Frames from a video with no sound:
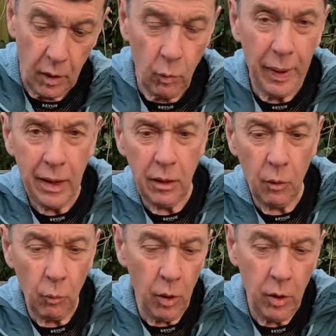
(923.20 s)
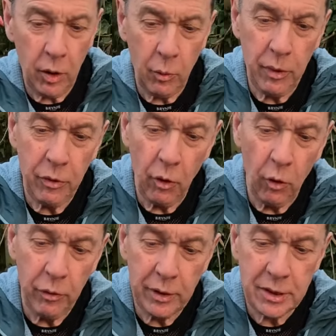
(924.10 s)
will work with
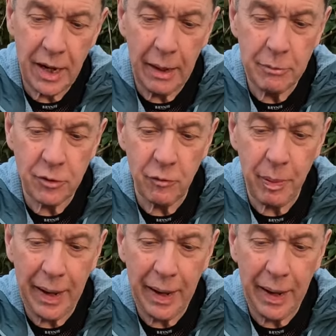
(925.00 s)
other types of